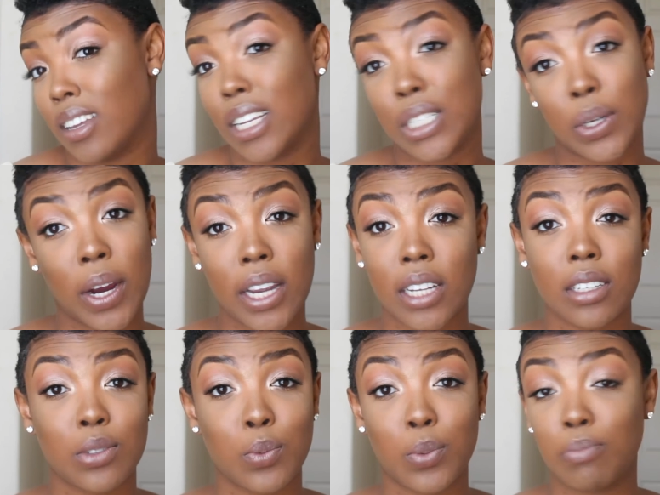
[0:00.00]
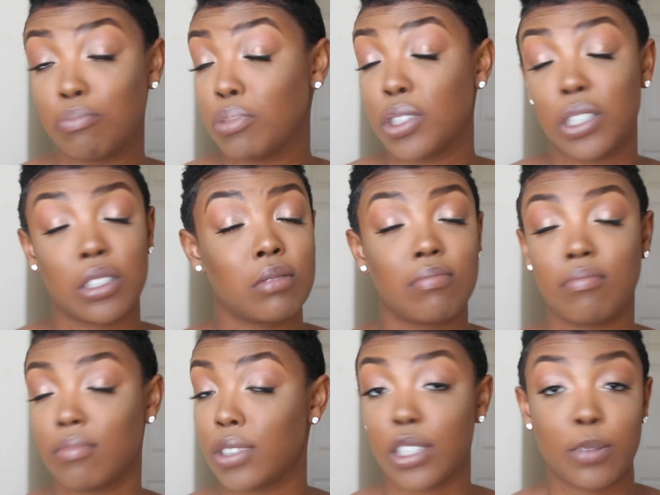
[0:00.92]
it's great. Just
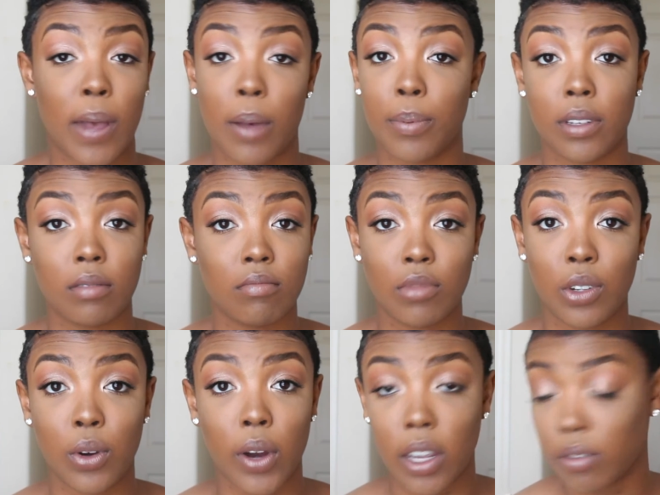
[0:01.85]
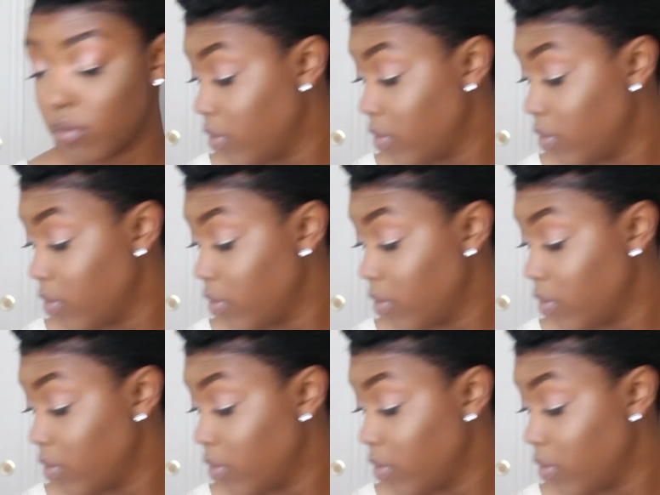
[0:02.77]
just pop it. Great.